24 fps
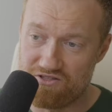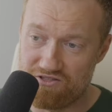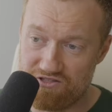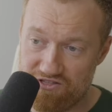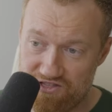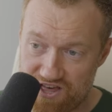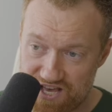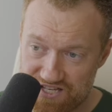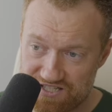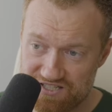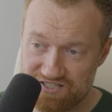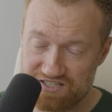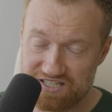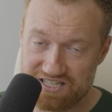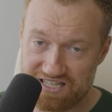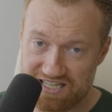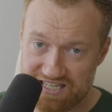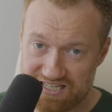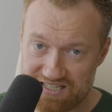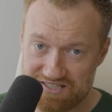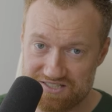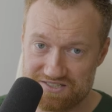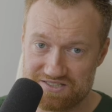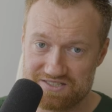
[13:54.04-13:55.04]
This
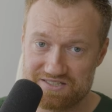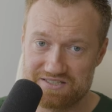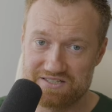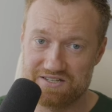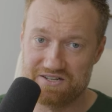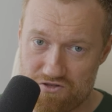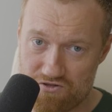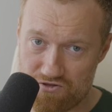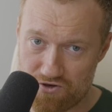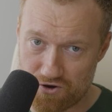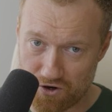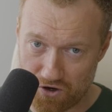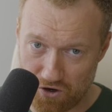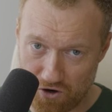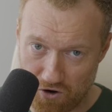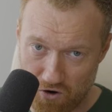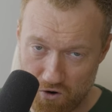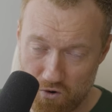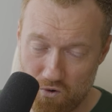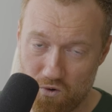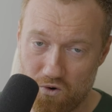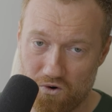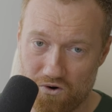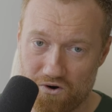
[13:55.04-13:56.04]
is the
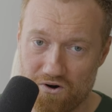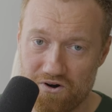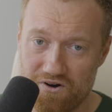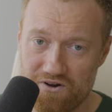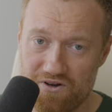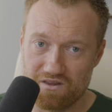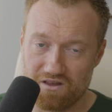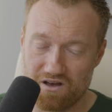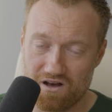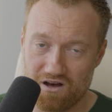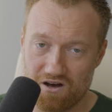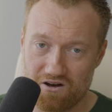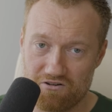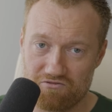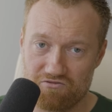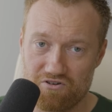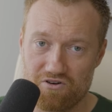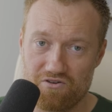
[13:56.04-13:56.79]
core of